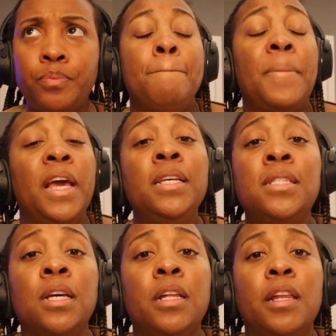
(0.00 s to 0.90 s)

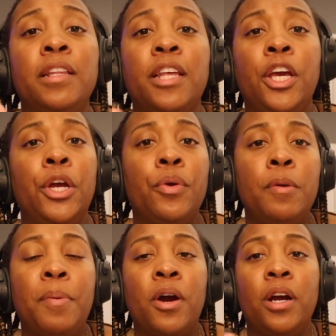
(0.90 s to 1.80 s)
Basically, like, the eerie
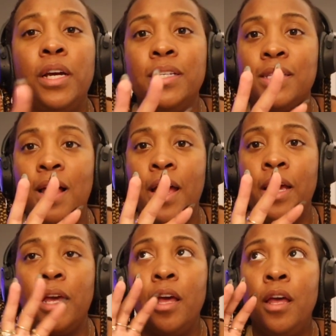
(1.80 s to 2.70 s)
part is
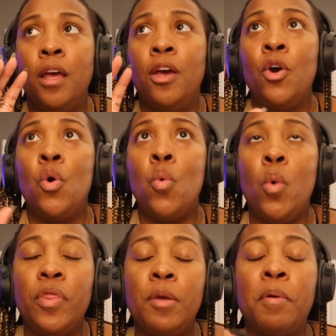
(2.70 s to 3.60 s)
like
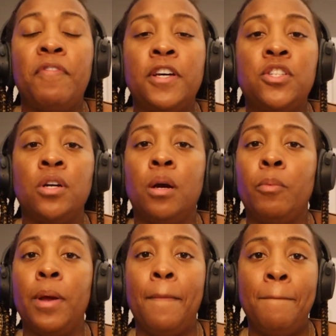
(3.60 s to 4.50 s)
when the professor
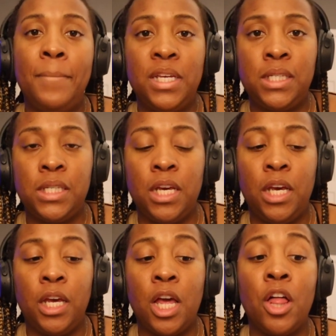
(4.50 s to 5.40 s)
went
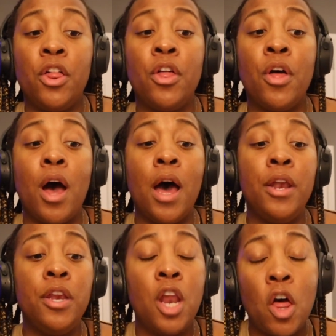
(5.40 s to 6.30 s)
missing,
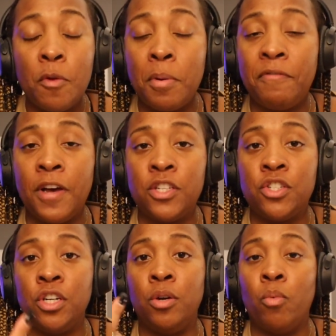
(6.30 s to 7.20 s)
another
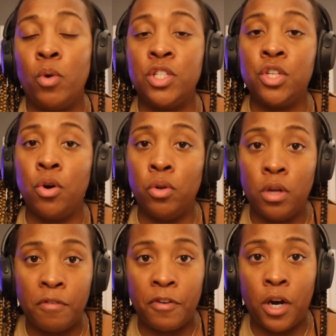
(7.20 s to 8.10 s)
professor went to go
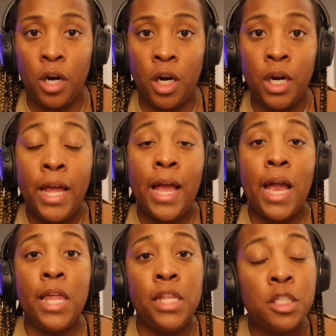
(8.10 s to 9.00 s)
look for her,
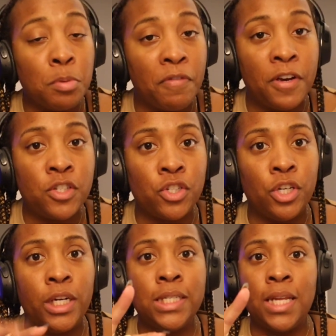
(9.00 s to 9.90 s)
and this professor
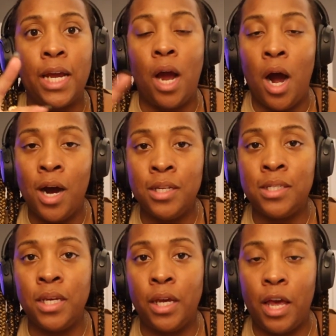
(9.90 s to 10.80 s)
is like
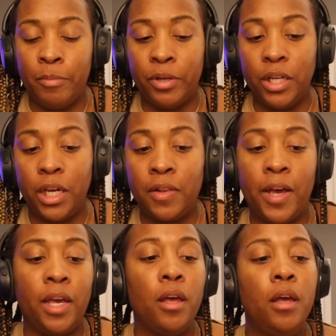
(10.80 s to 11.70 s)
haunting Emily,
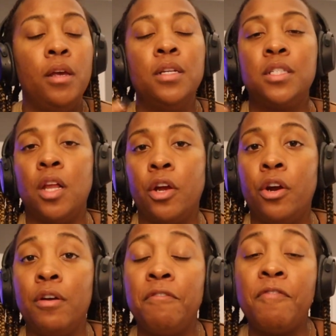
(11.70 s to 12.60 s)
like telling
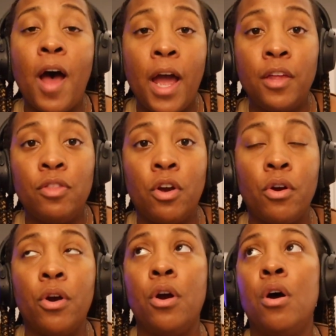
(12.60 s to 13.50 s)
her to find the
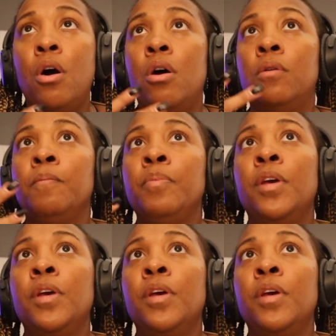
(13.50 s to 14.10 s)
girl.